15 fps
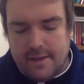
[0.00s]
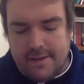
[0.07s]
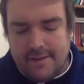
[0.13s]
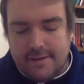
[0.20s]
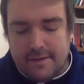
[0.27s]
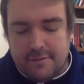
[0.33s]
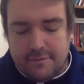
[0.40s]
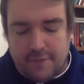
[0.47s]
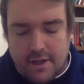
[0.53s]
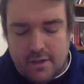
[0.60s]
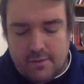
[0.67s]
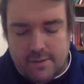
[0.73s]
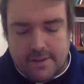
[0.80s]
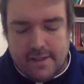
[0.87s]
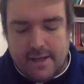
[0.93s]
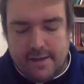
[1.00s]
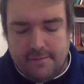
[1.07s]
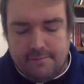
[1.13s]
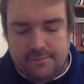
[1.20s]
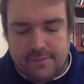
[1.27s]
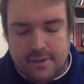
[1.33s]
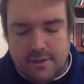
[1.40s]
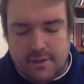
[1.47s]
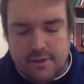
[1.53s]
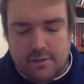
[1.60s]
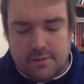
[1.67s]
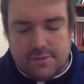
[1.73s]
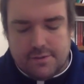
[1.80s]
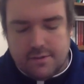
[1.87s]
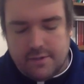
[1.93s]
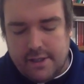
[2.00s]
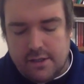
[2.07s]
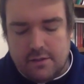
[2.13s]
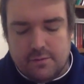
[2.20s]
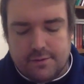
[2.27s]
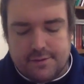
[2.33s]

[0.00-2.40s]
And then following that, you as the leader will